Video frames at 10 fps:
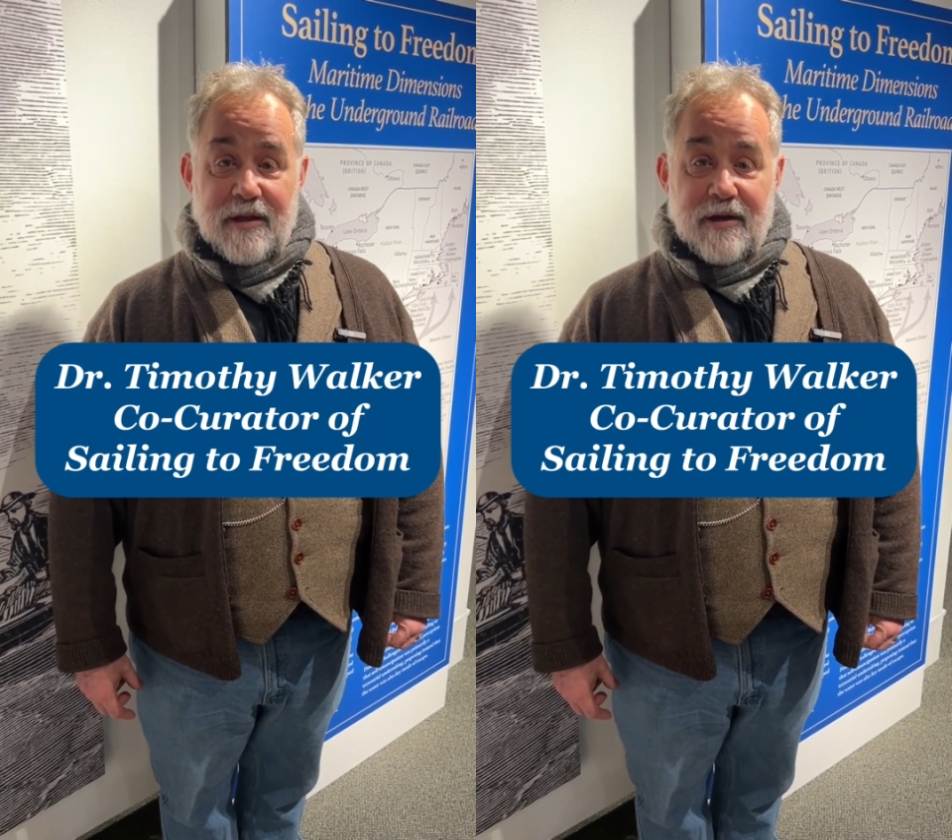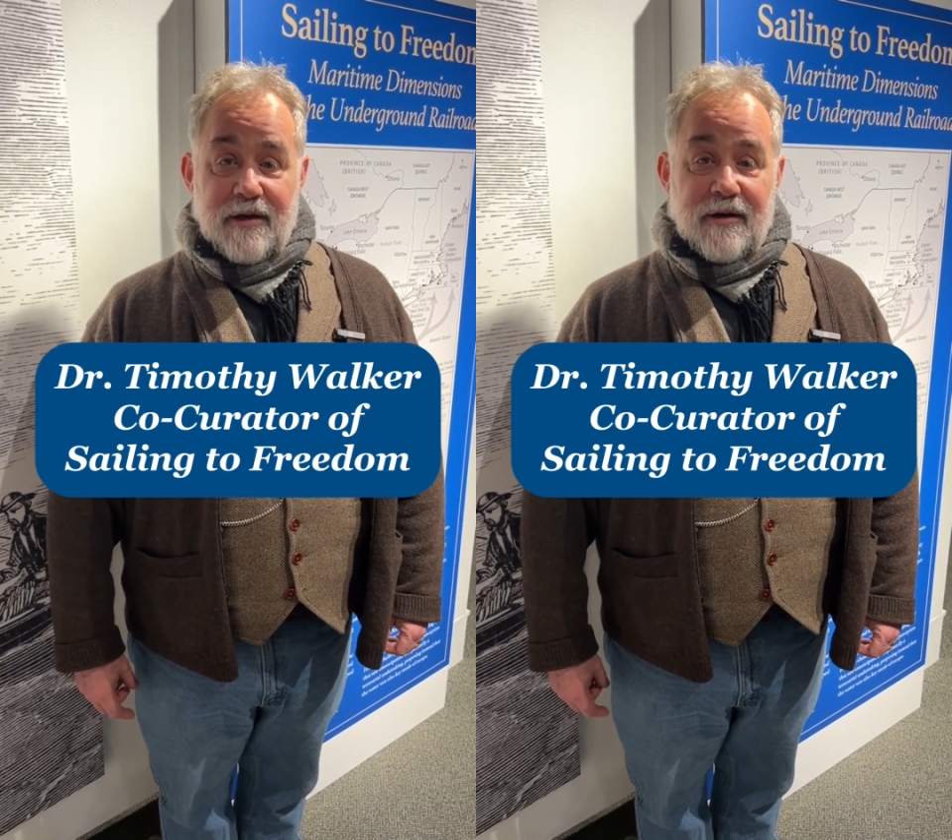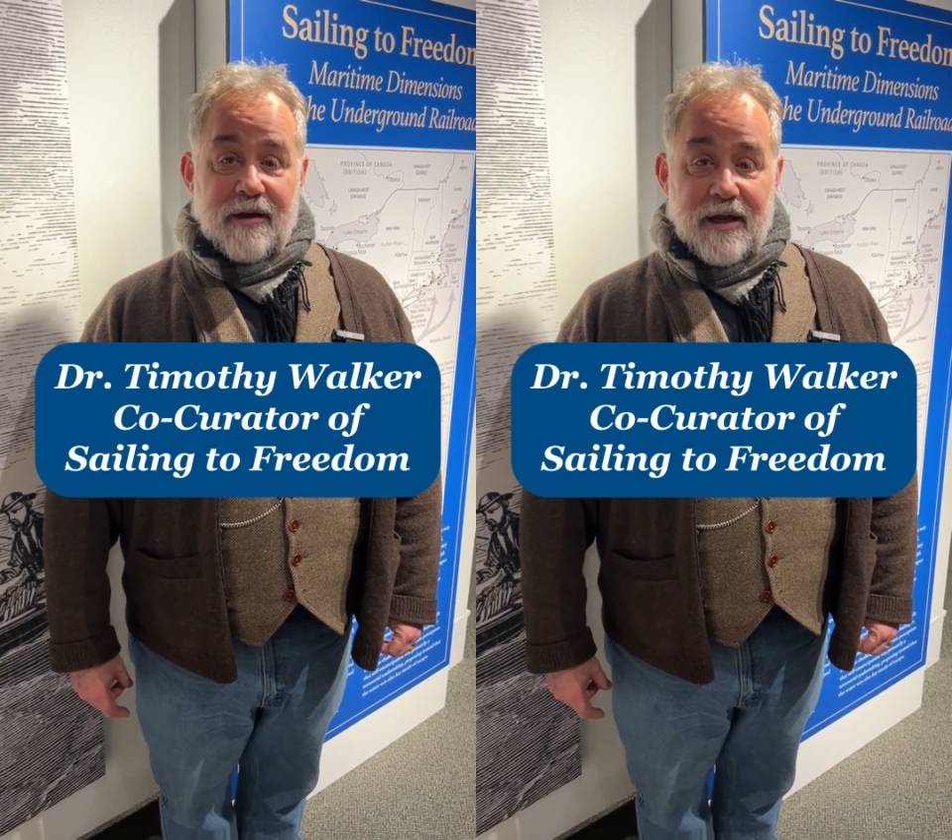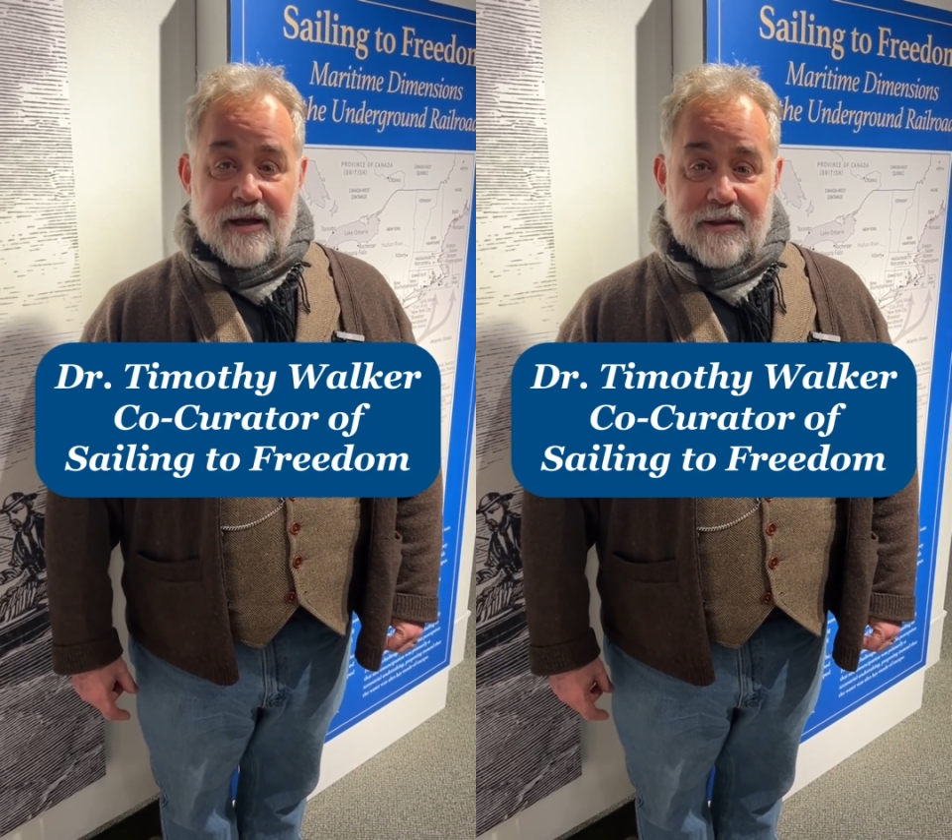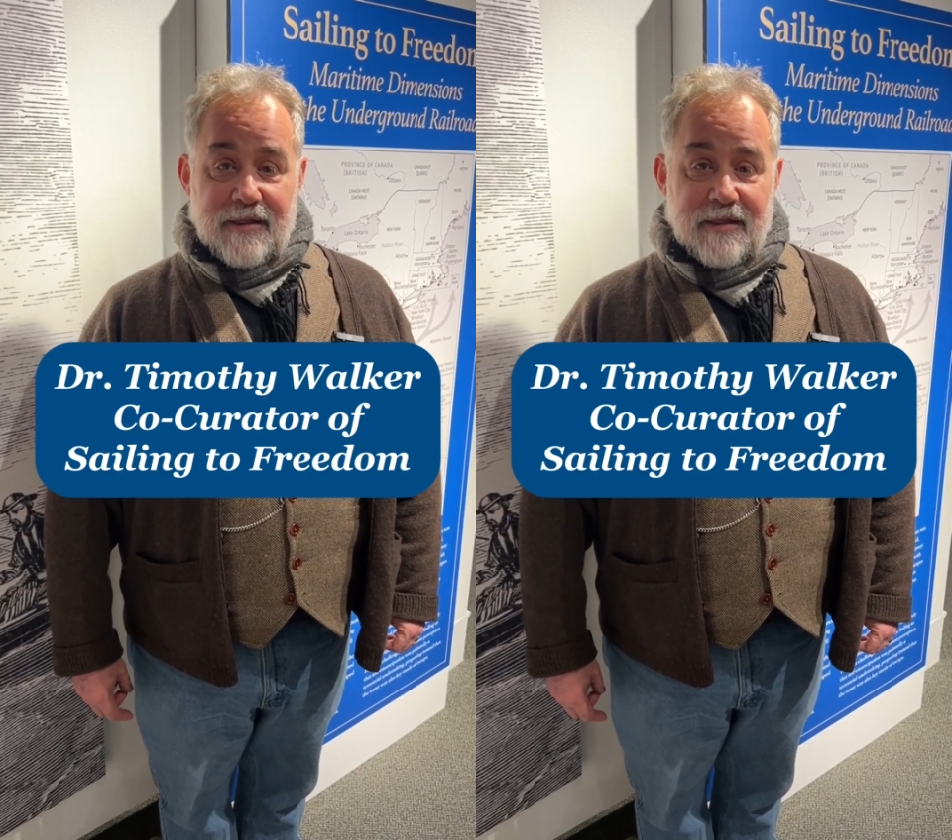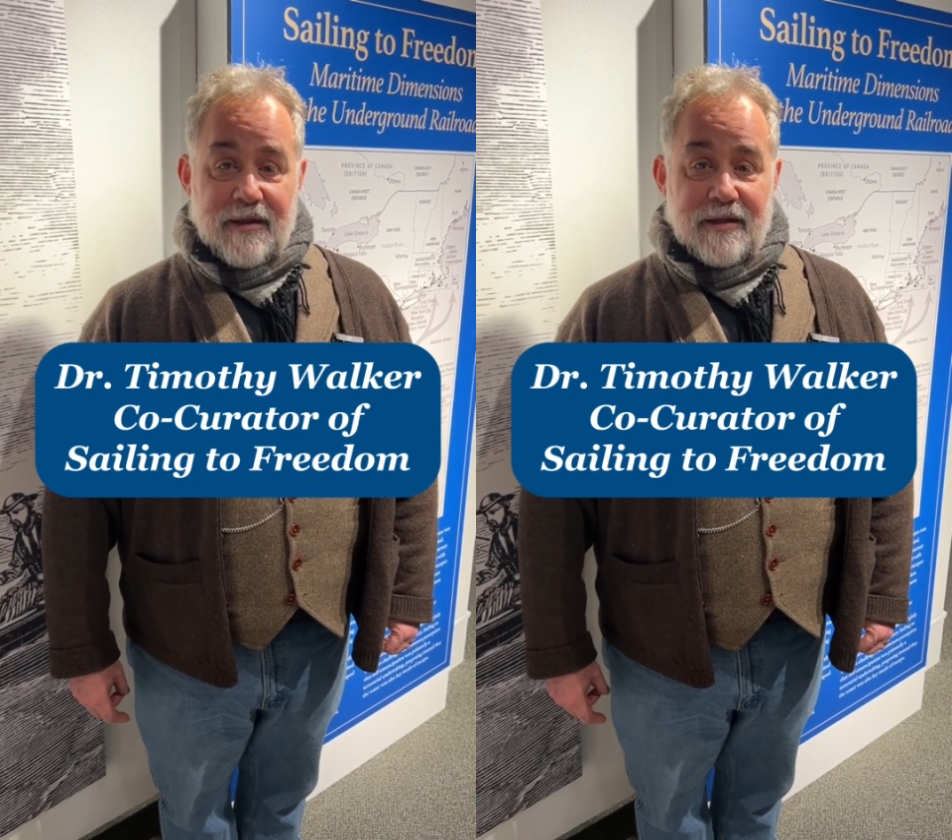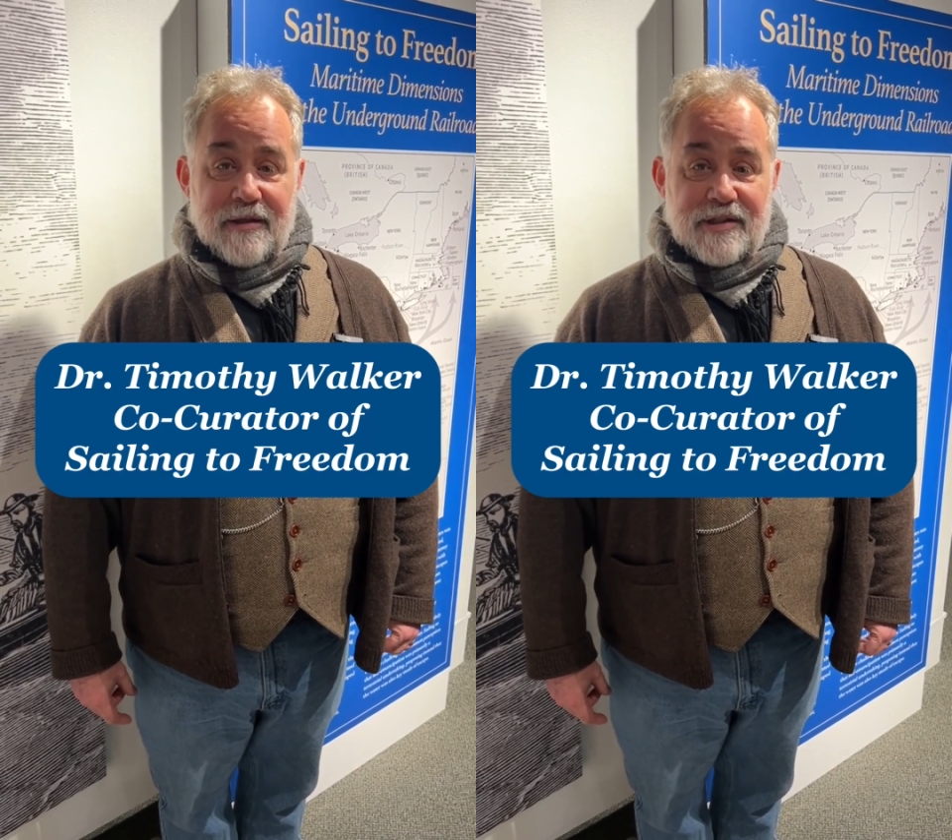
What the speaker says: here at the